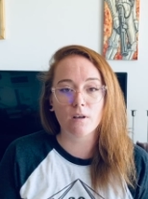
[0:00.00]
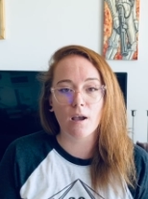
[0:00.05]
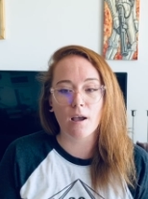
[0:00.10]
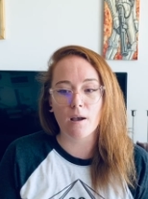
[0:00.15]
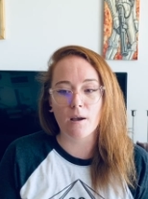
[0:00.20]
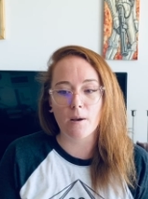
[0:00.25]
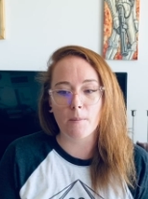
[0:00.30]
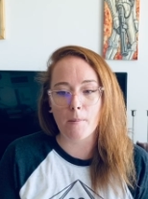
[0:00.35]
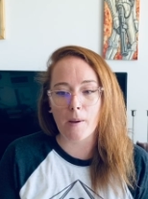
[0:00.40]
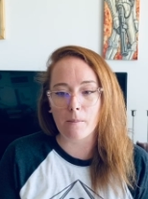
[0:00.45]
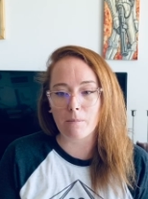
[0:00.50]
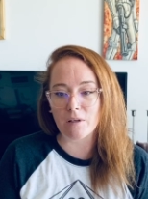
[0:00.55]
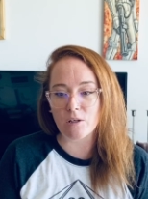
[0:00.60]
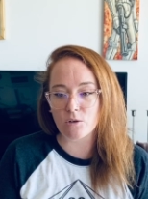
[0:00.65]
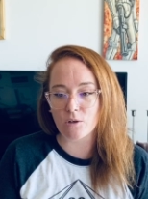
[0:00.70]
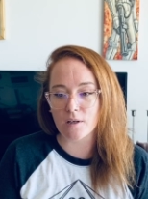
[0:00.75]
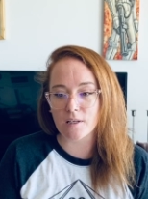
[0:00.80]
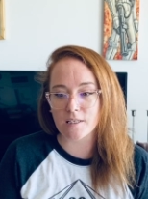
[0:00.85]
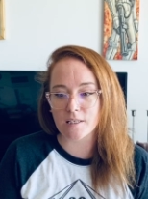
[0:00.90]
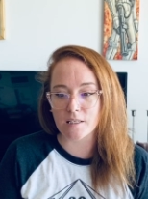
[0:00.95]
I'm
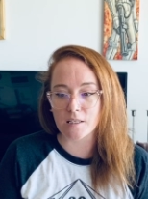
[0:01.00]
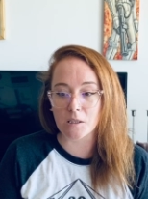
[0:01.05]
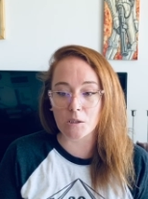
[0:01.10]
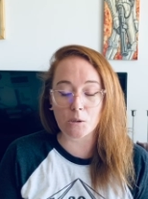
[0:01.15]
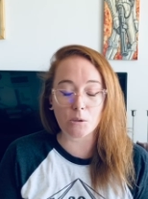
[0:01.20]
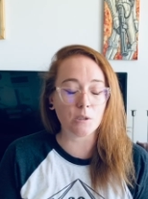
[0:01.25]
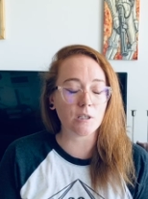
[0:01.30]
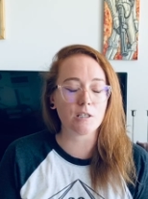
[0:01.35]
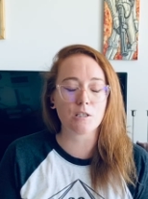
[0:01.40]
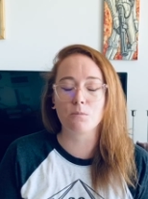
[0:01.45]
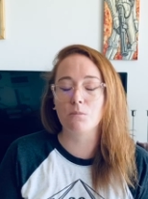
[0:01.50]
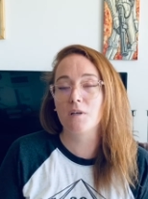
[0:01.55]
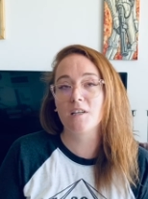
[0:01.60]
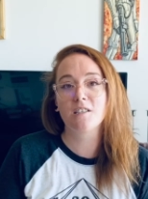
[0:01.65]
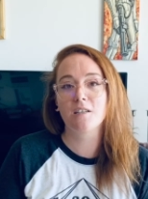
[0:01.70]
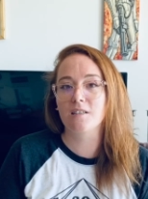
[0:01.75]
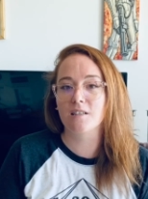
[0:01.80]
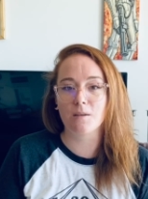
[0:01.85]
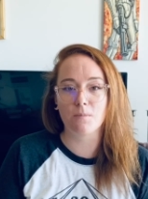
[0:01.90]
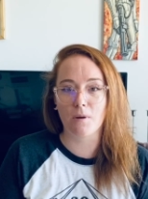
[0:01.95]
interested in learning as
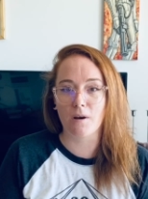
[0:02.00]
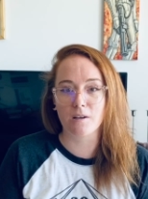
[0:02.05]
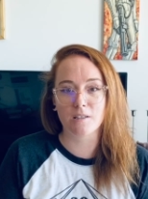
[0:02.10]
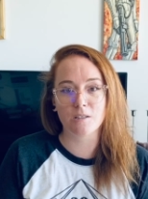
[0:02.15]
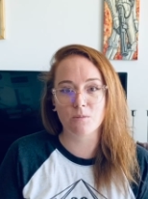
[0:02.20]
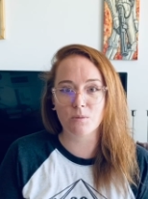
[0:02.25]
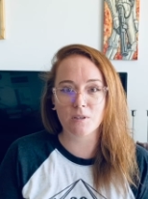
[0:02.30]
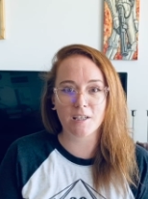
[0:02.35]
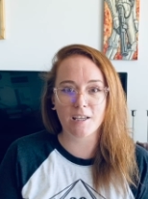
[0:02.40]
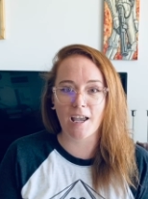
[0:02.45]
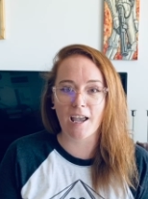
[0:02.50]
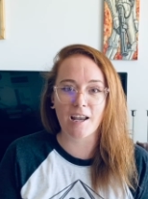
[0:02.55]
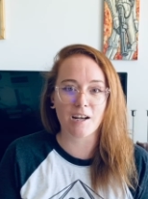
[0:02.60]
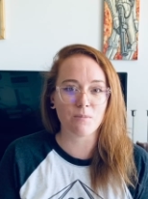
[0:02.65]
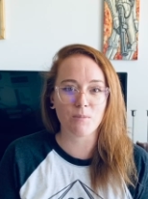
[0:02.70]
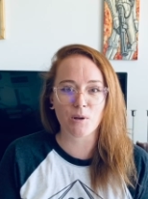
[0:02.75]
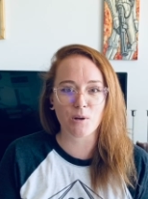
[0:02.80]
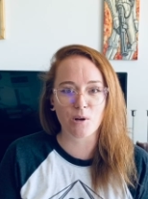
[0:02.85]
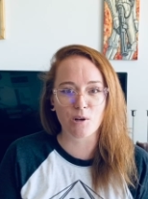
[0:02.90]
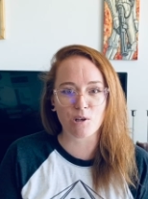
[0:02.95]
much as I possibly can
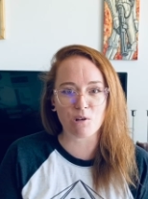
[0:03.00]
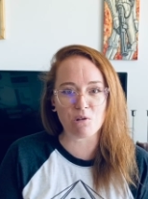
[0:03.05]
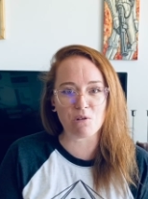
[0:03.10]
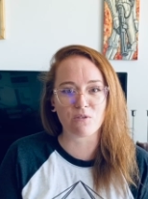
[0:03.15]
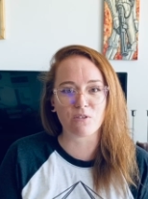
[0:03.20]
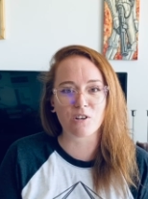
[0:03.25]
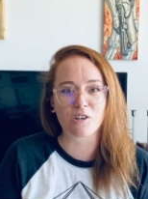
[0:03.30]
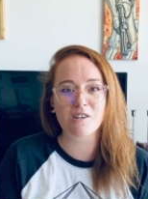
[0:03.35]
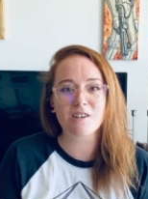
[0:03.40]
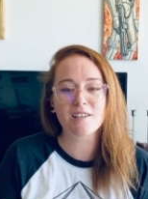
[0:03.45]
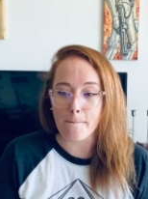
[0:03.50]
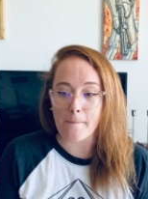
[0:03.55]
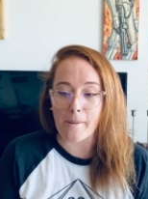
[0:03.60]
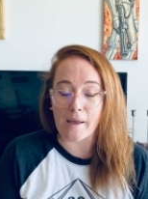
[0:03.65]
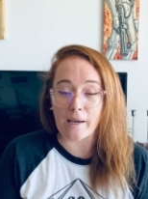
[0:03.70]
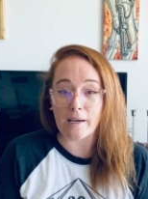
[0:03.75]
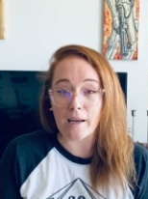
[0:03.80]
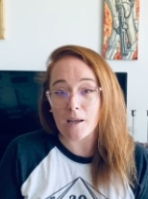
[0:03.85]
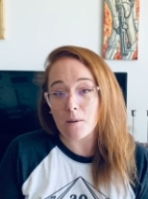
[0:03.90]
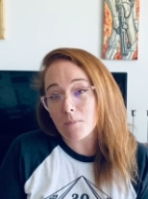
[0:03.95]
about our universe.
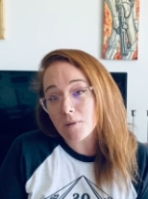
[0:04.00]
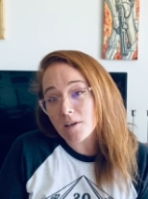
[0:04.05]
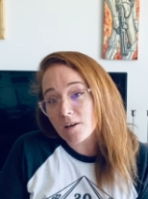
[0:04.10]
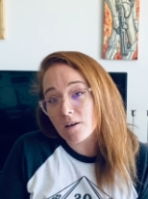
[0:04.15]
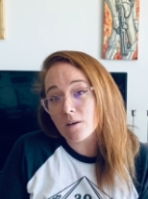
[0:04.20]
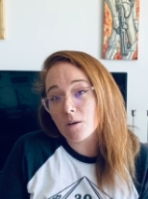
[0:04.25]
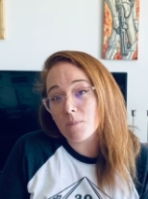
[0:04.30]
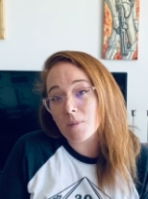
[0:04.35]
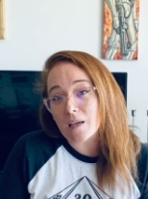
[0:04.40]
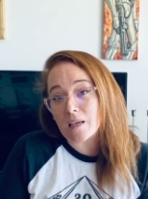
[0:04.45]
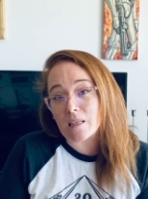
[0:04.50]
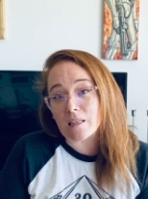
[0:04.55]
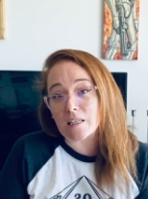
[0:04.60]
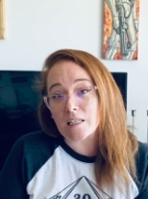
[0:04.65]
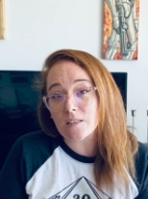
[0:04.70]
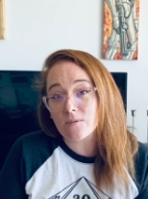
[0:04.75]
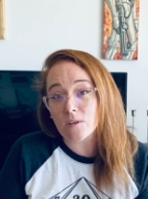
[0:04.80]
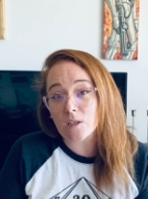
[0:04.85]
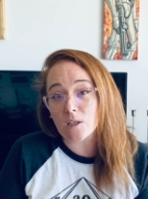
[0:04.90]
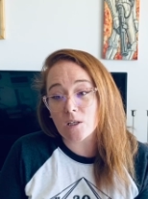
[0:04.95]
And I'm here making this
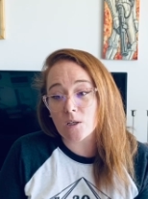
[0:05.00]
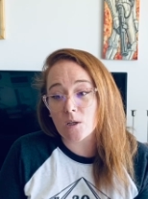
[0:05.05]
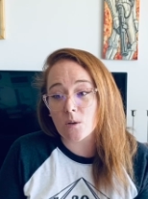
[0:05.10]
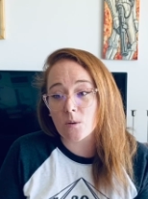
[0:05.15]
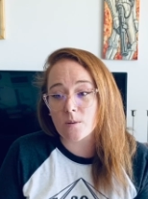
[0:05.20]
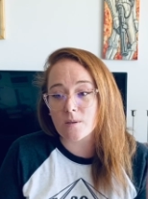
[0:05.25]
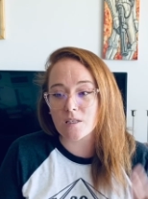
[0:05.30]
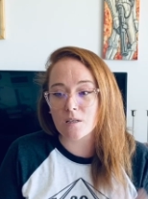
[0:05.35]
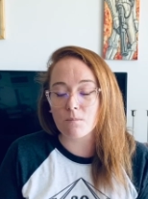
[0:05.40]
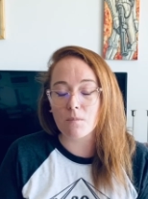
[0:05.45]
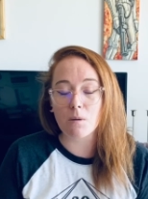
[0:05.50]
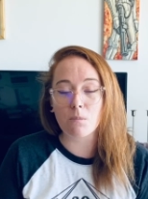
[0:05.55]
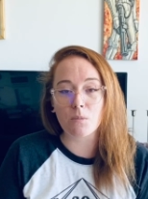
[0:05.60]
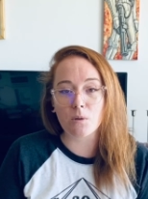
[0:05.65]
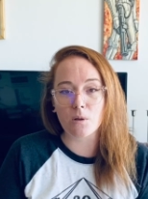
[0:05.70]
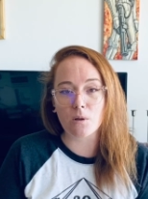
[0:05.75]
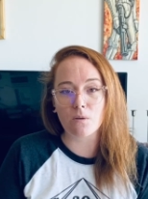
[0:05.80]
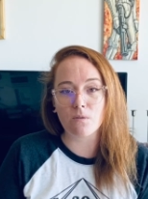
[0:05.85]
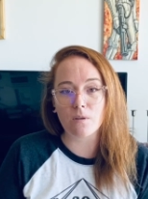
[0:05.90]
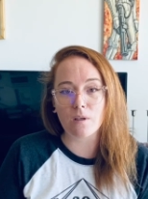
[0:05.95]
video as a
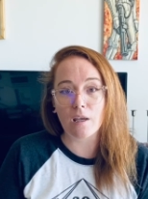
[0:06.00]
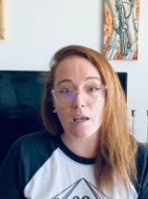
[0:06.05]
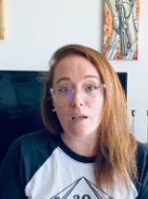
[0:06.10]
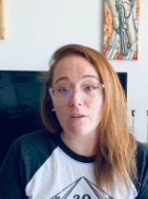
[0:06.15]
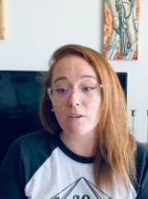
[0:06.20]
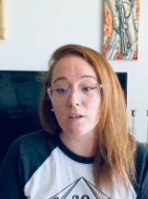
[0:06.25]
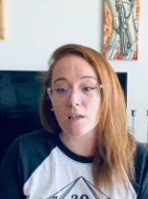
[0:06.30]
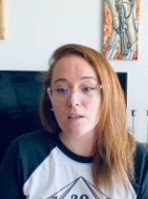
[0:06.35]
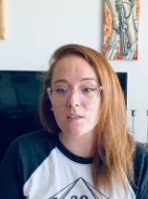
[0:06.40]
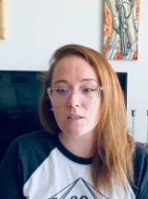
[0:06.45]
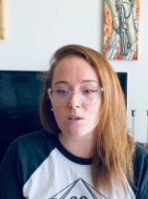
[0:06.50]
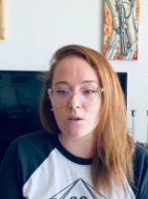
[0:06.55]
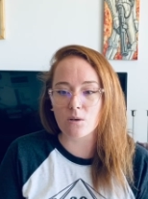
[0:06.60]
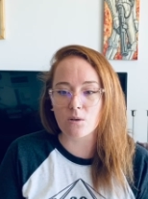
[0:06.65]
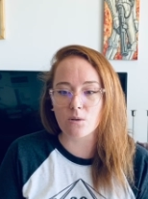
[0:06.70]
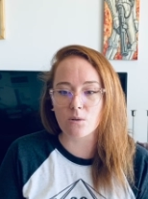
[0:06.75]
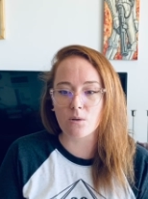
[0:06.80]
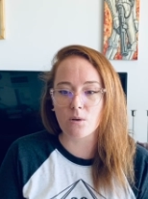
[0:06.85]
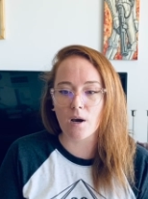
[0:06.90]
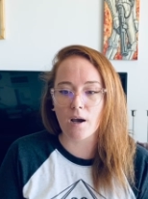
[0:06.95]
member of the
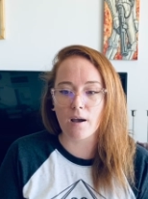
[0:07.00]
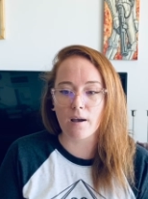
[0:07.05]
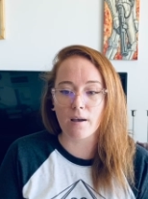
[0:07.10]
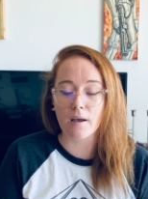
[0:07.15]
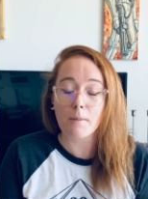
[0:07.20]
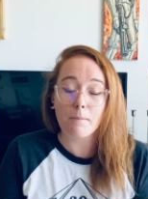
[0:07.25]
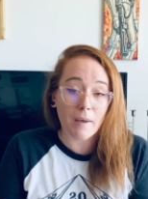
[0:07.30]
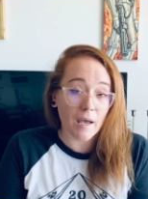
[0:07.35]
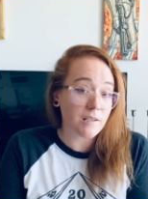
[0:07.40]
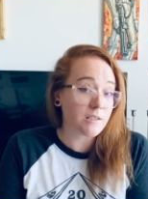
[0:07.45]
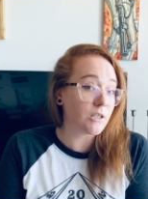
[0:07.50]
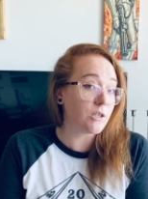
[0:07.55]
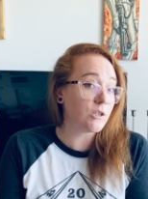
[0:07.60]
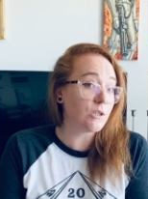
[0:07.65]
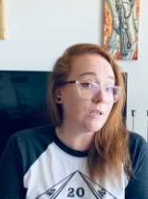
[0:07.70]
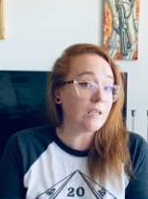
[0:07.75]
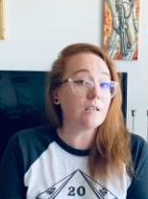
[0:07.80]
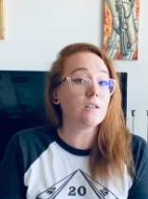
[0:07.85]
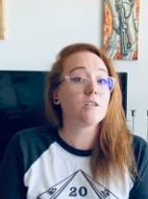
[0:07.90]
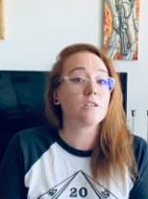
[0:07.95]
AAVSO Ambassador
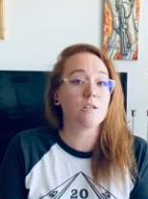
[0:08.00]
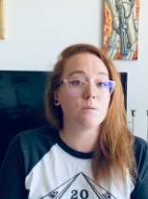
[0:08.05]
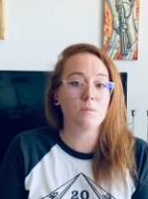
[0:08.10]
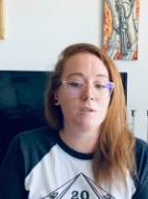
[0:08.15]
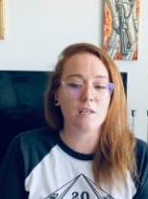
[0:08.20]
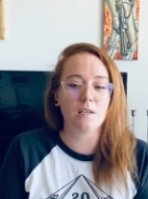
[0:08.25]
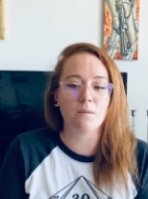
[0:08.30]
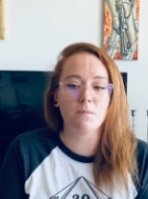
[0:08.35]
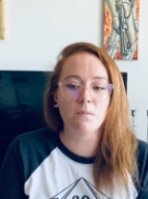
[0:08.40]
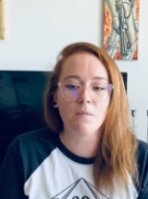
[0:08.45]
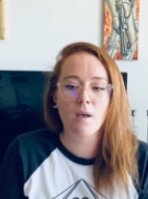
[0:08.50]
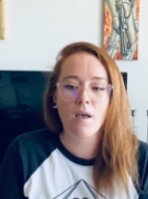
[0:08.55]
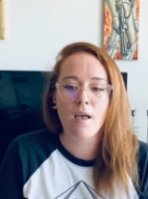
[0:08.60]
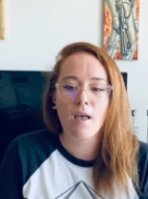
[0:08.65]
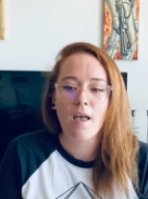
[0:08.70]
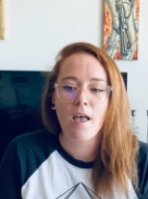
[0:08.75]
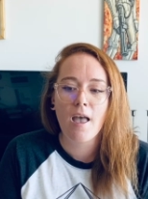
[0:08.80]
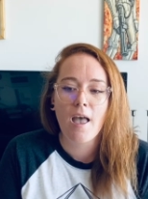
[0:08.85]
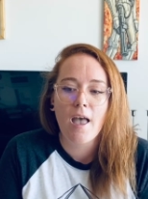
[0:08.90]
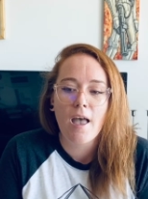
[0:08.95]
Leadership Team
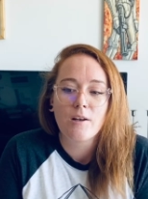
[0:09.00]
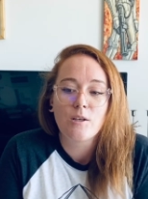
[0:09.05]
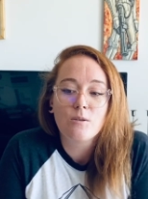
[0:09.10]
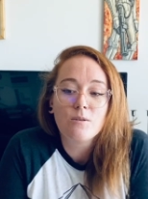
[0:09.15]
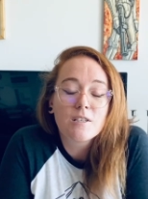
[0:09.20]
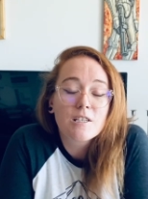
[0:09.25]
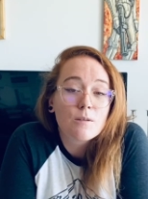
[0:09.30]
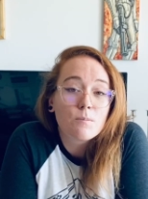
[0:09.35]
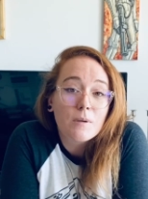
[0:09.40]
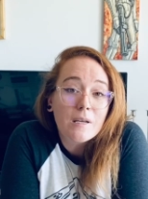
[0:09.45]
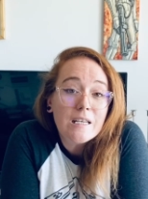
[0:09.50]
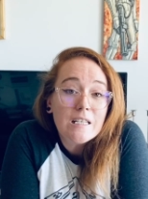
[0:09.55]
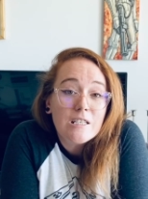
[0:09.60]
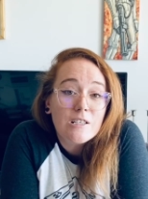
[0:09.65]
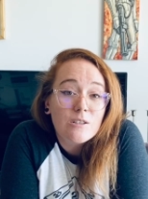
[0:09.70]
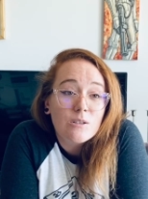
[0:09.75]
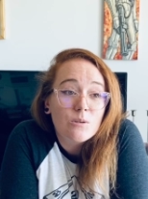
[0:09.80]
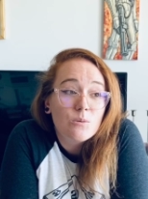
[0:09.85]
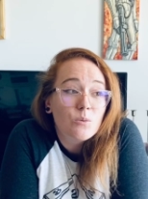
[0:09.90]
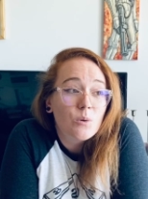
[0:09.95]
to explain to
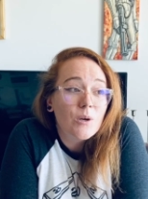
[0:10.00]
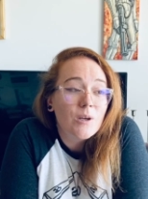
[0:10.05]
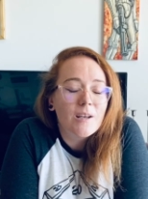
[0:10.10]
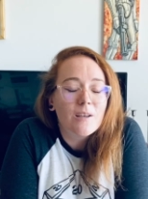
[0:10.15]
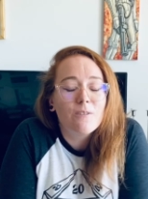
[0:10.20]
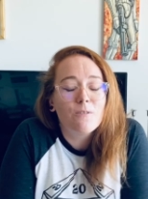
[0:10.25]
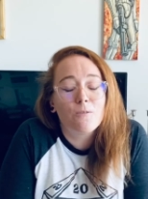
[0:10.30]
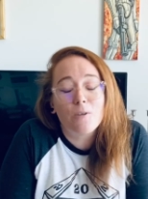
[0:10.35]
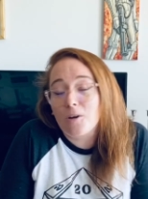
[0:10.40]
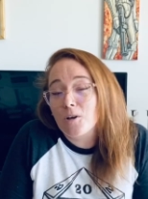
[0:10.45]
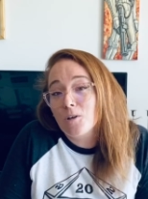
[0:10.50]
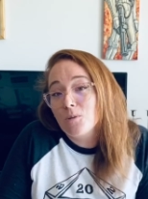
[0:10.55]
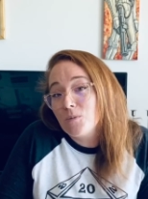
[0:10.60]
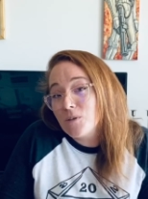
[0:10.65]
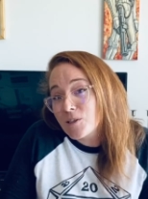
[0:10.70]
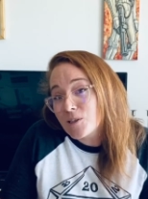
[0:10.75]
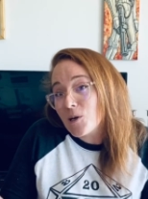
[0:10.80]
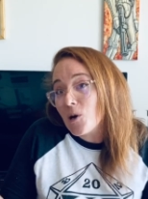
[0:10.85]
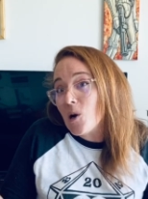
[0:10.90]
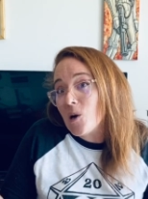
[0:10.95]
you what a variable
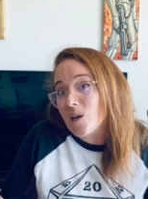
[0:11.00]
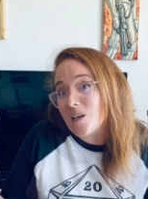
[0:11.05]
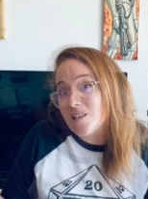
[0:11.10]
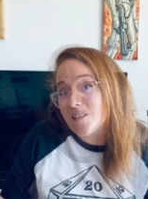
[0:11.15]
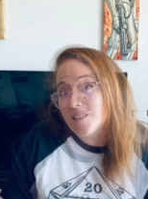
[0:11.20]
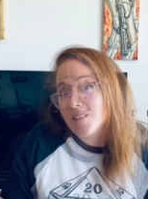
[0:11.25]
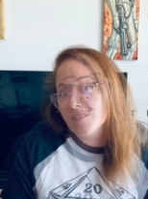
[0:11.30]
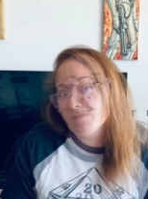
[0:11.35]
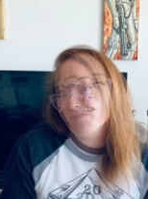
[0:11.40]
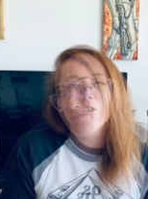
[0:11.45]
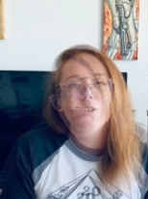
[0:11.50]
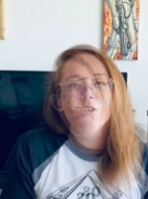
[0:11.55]
star is.